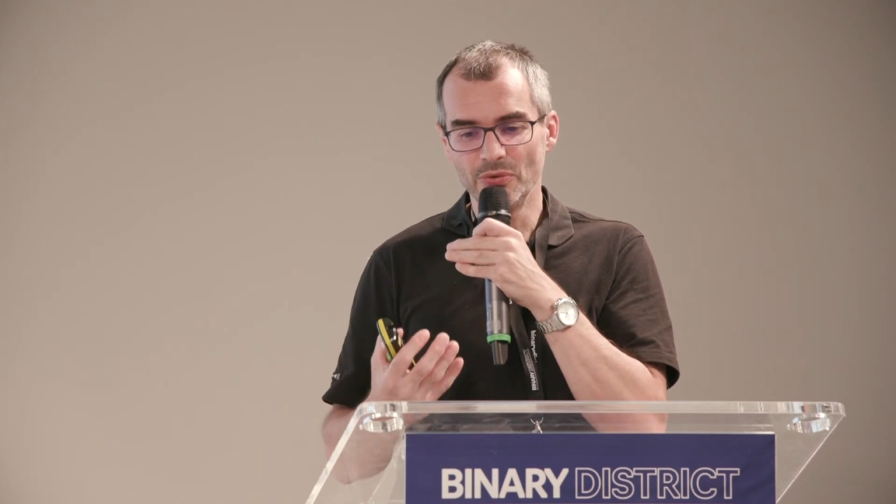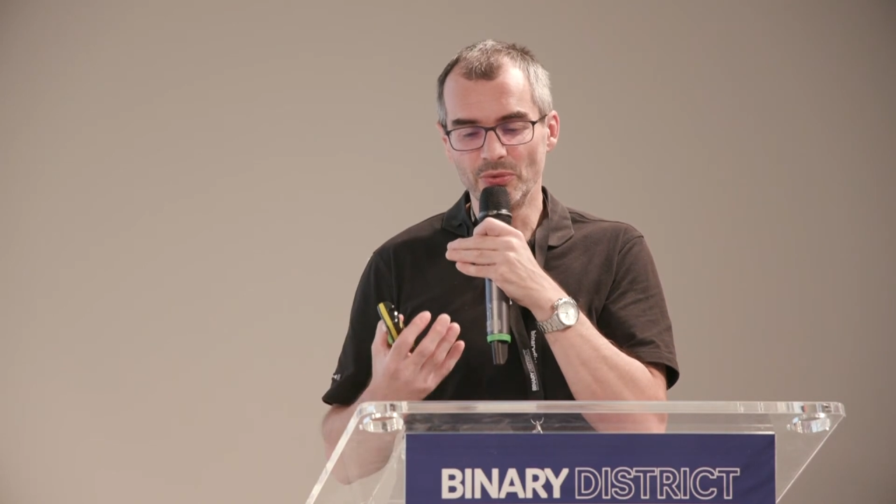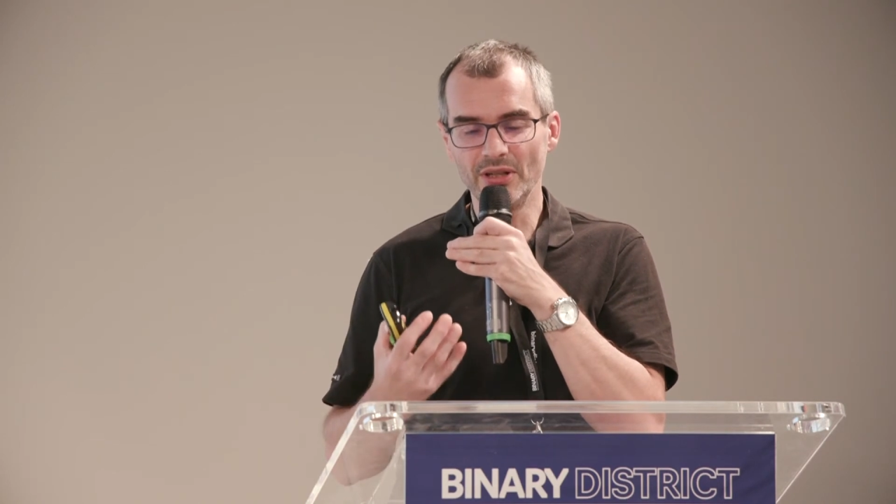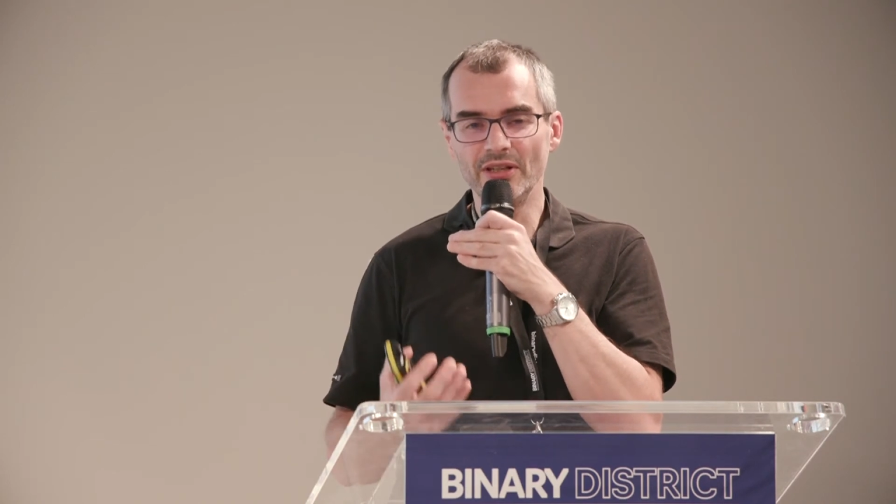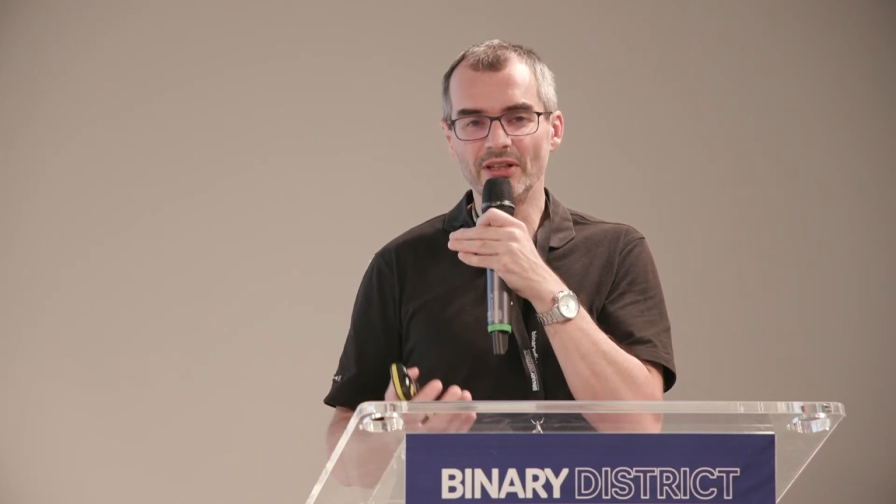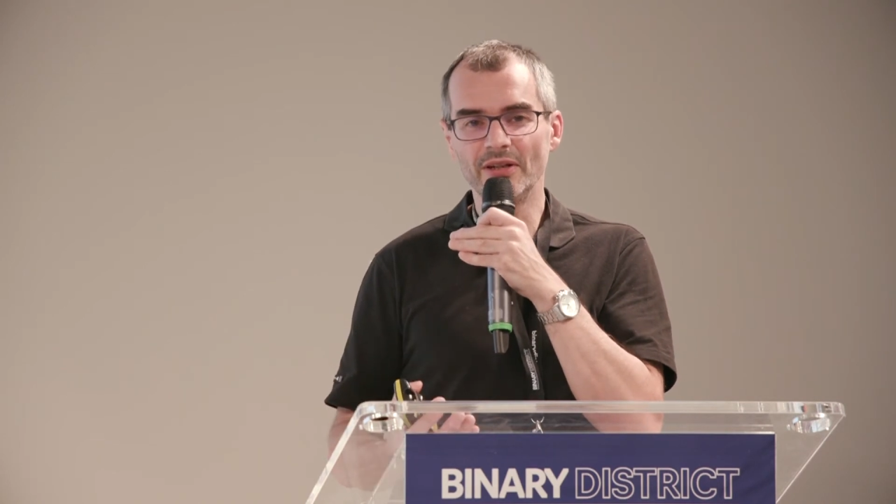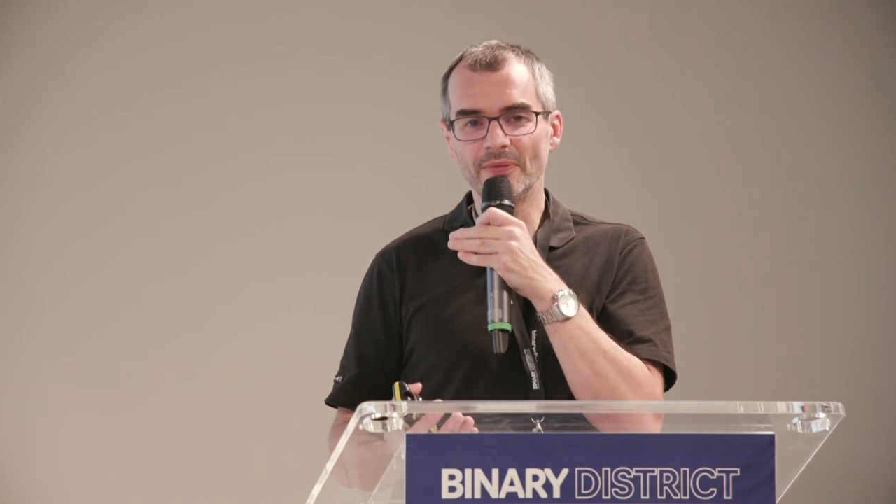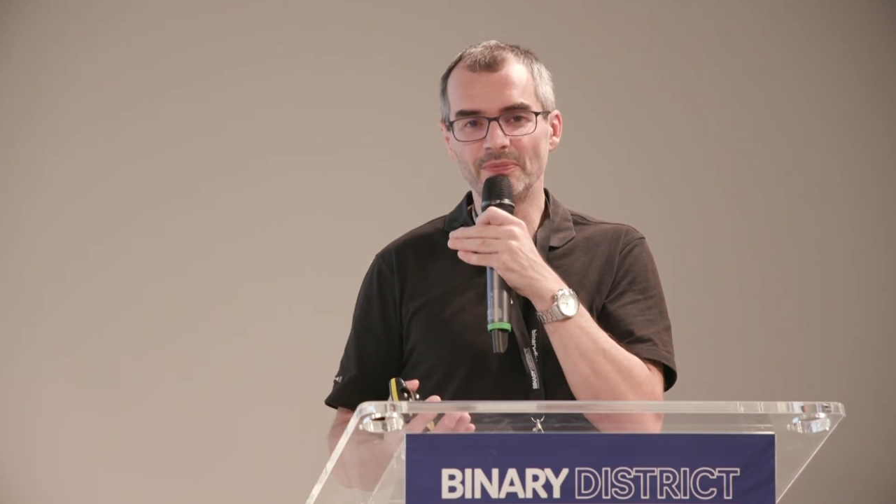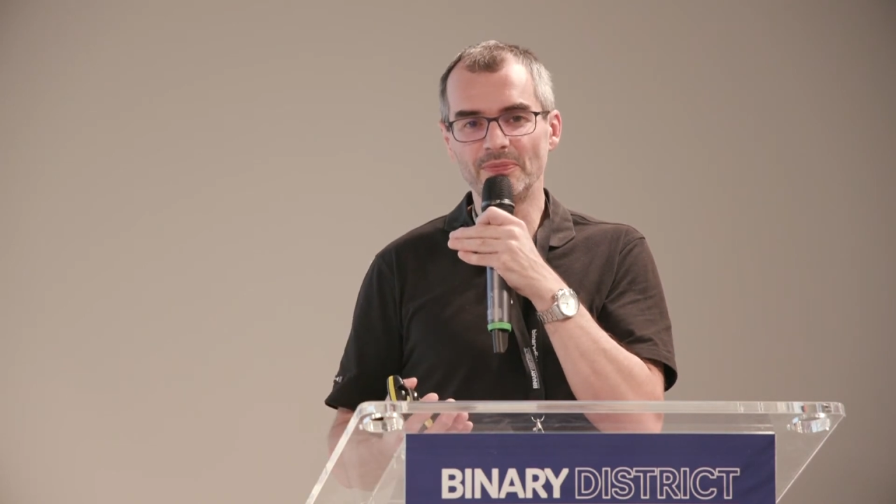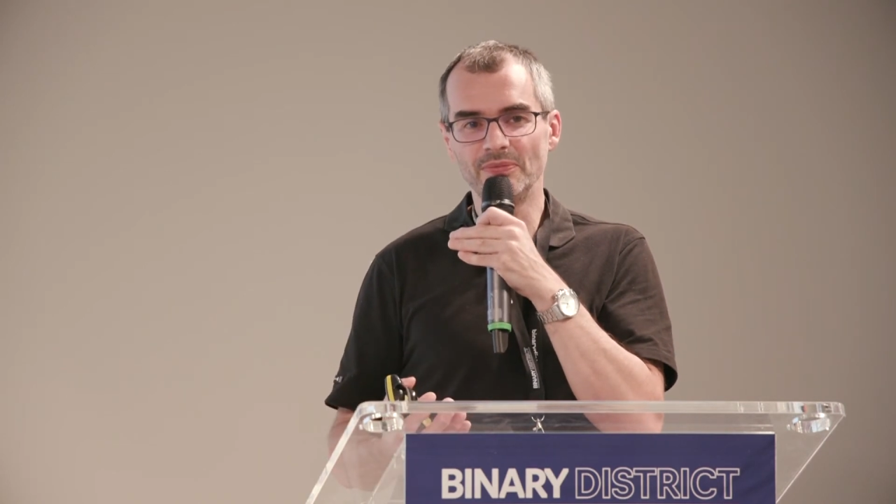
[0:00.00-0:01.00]
we need
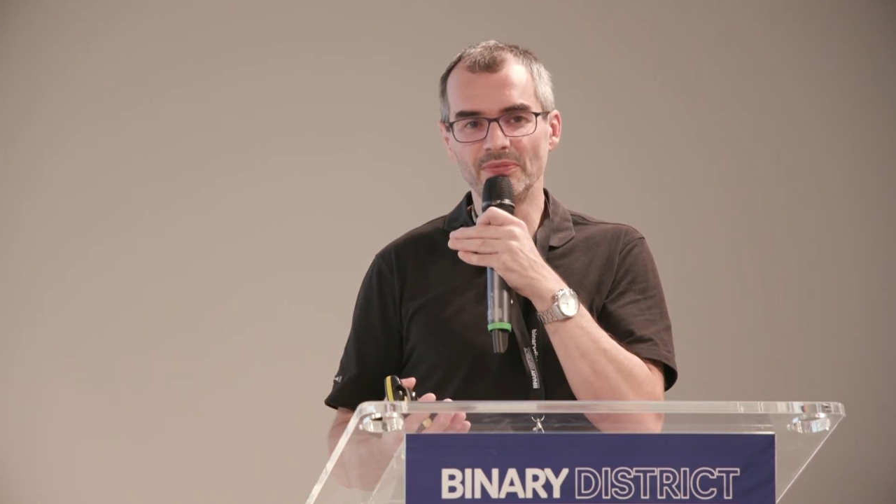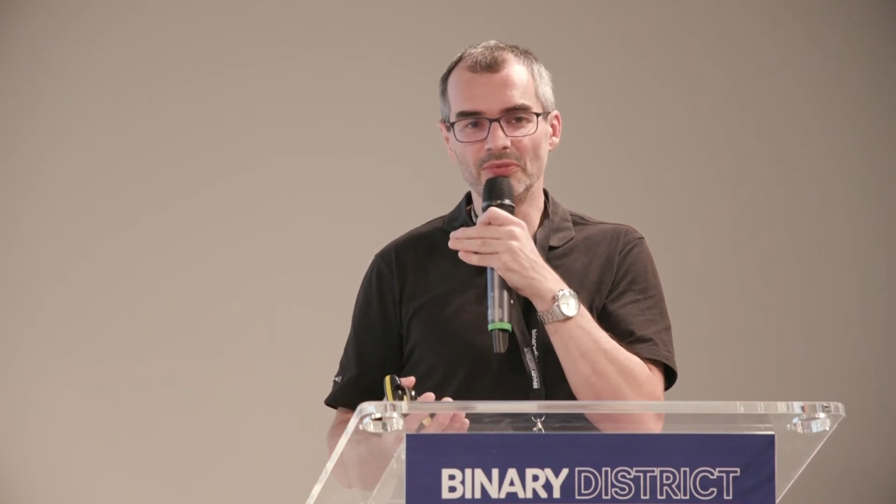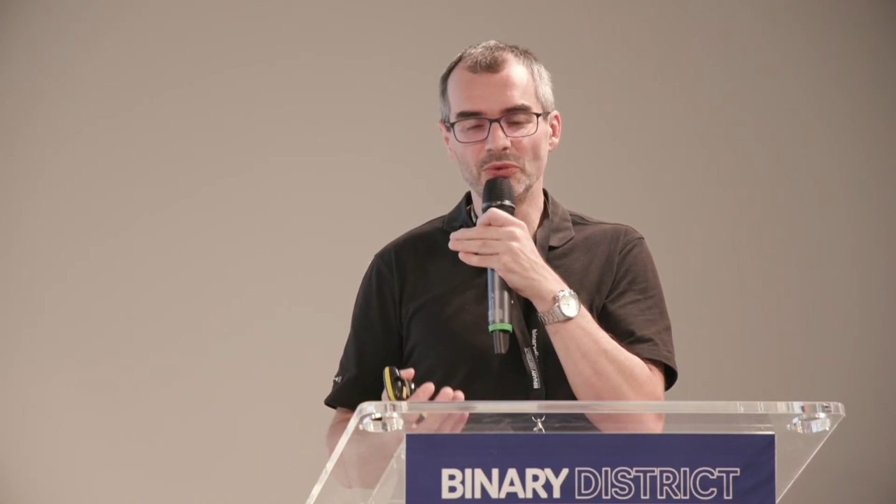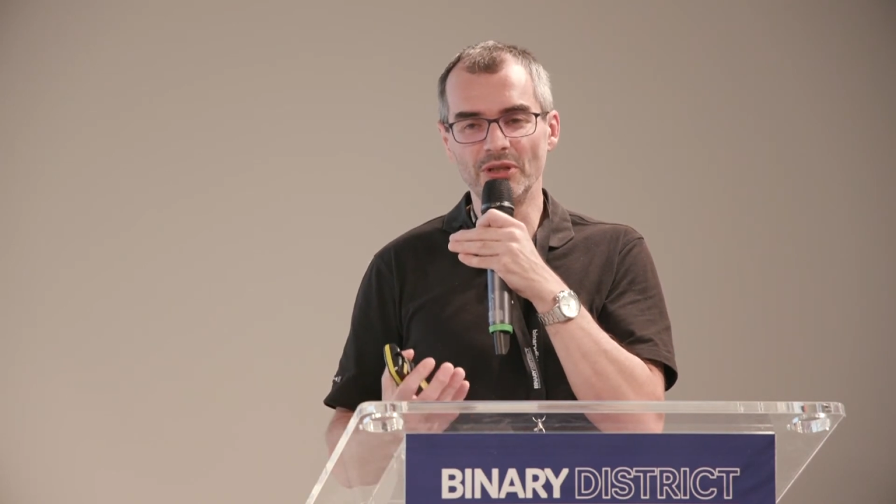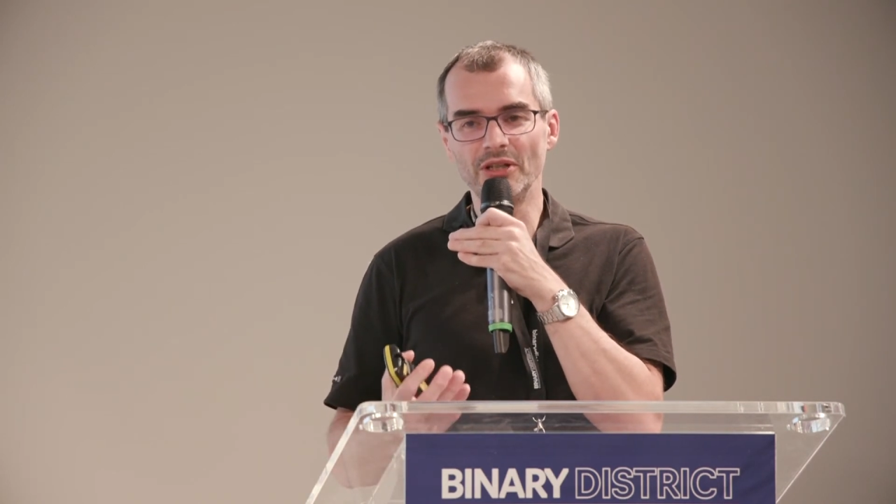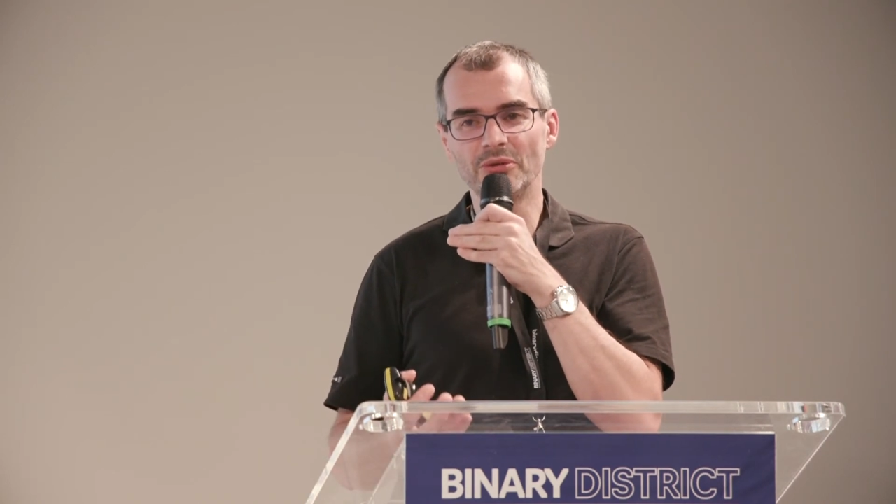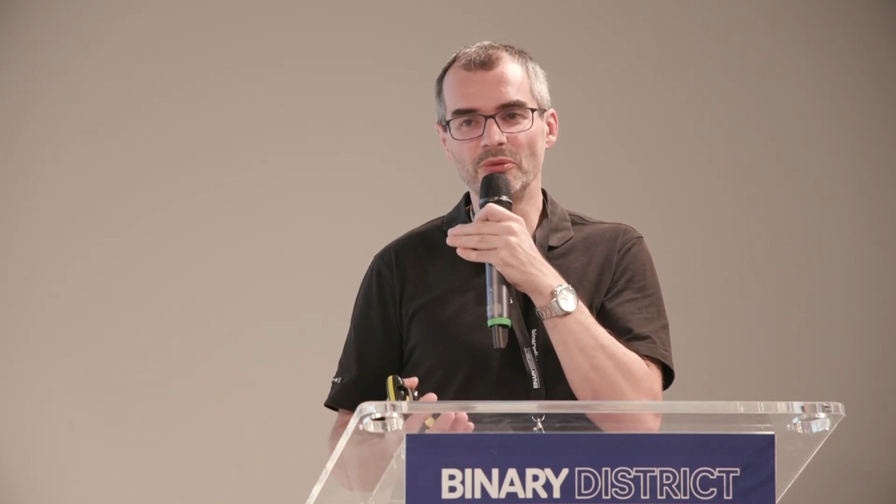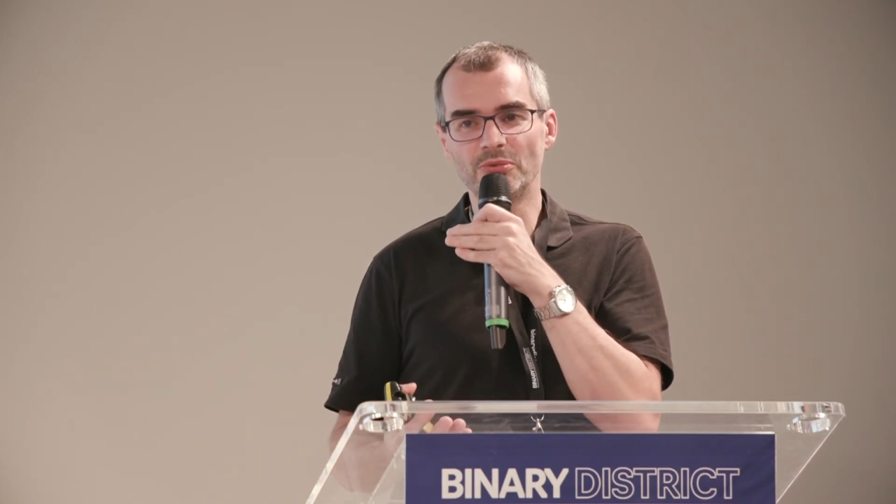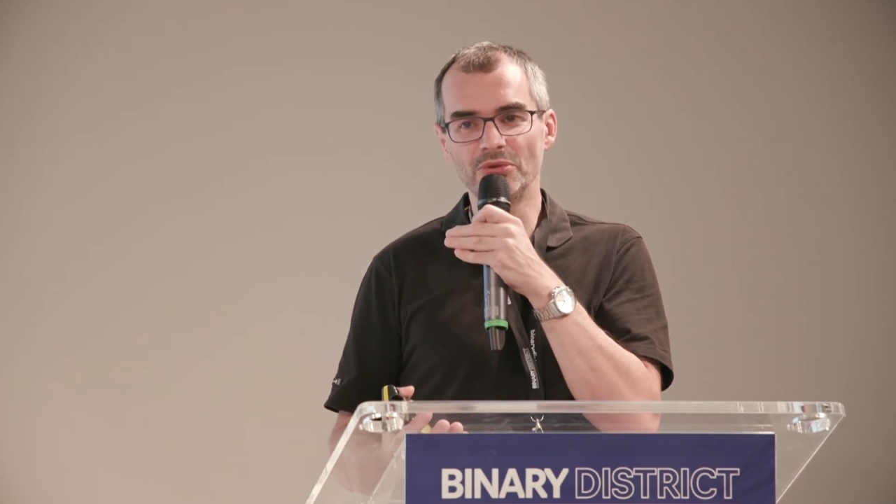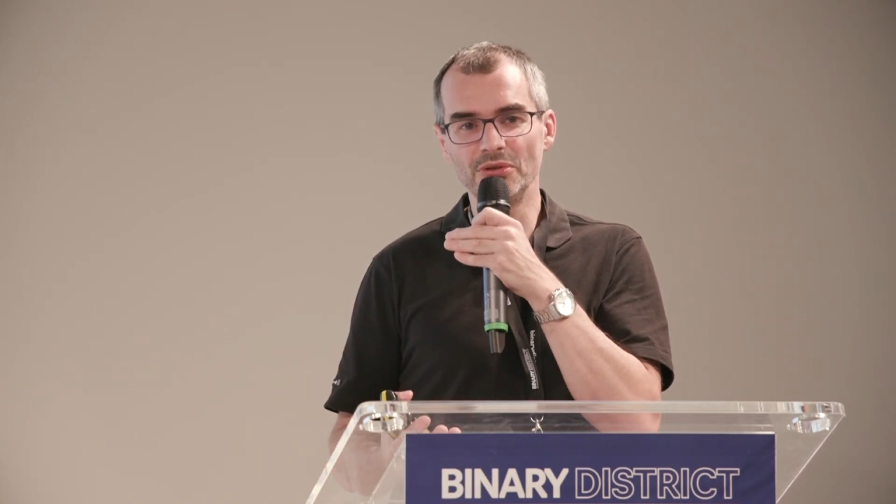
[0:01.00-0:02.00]
to
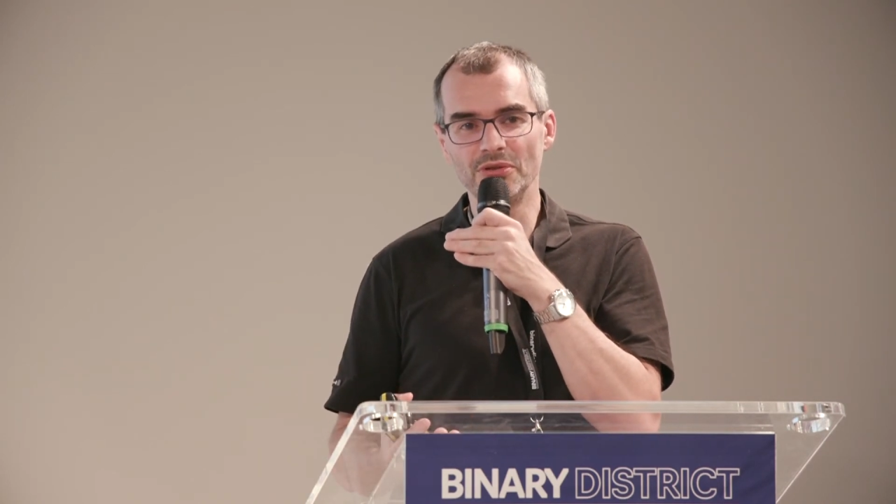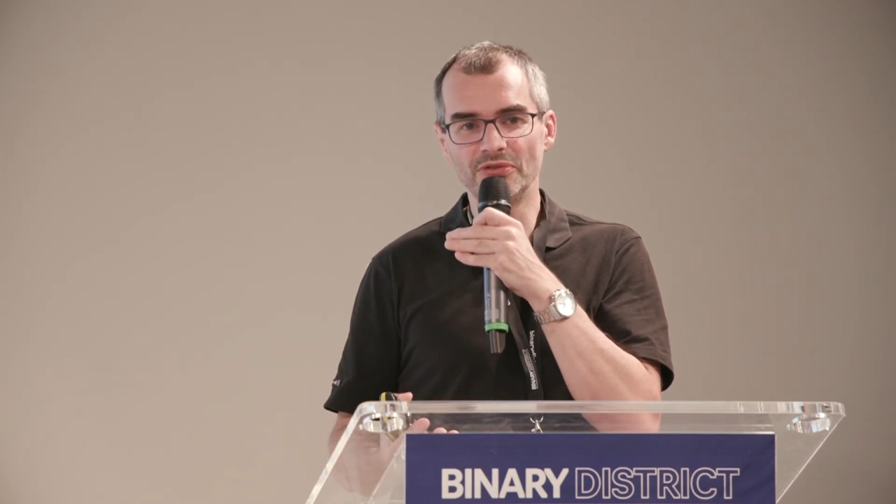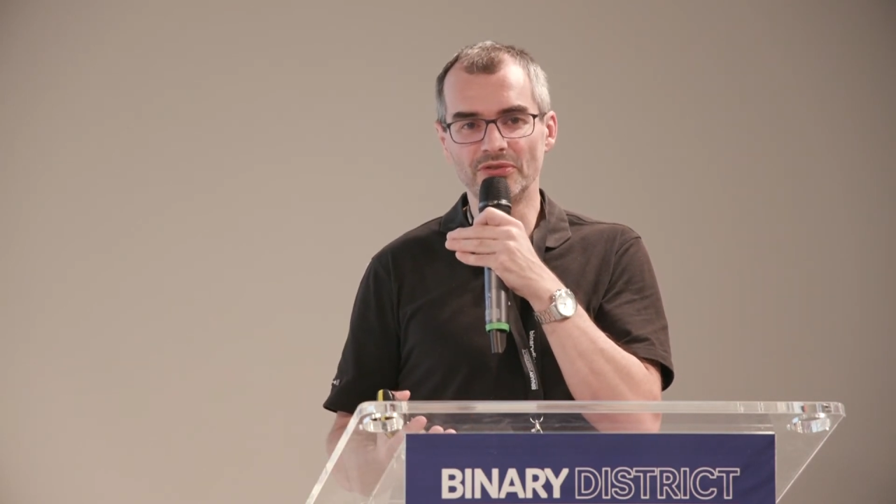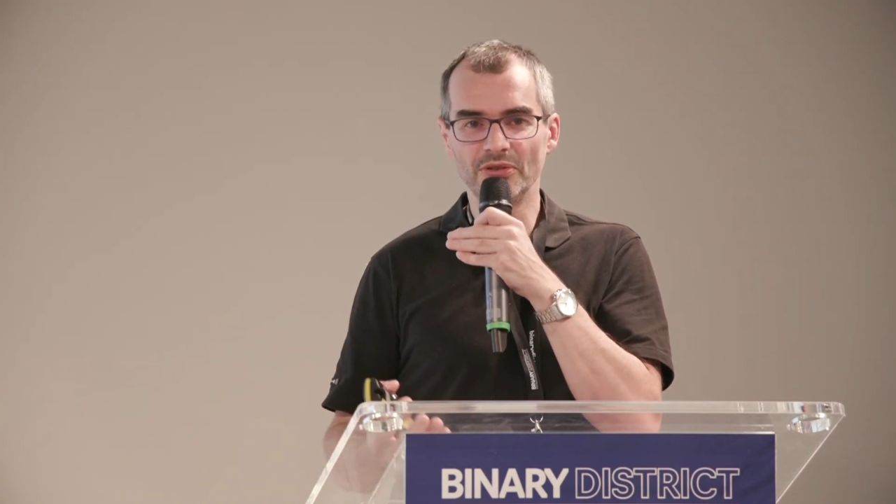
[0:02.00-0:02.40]
improve